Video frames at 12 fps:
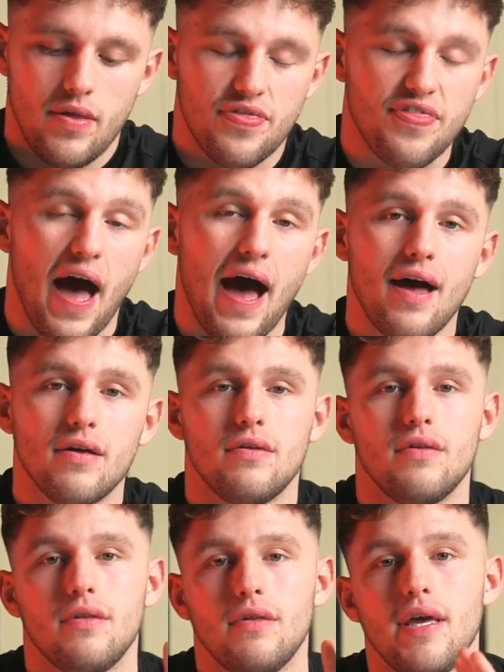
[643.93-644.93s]
that
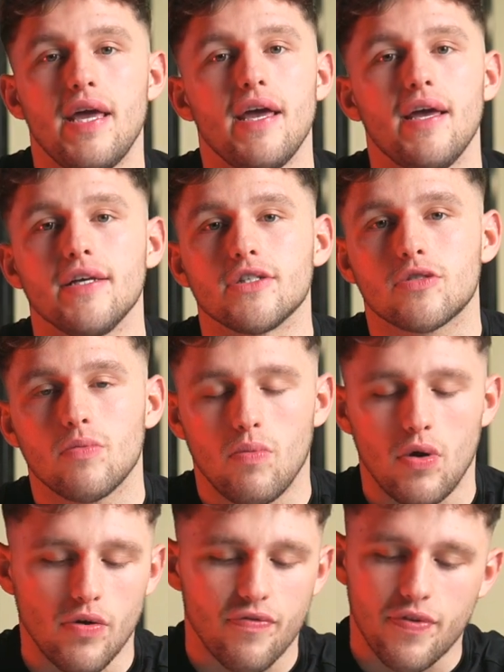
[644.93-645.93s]
is
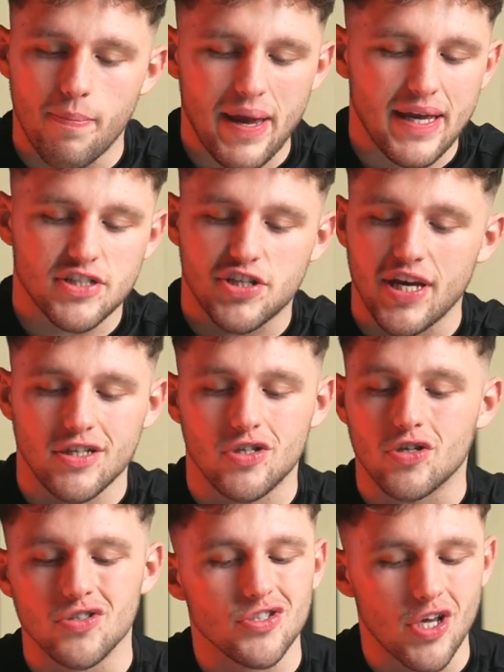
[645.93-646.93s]
one of the biggest things
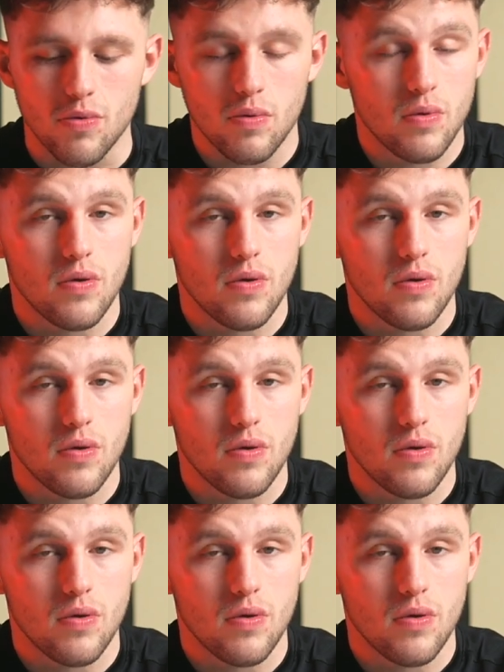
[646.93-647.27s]
you can do.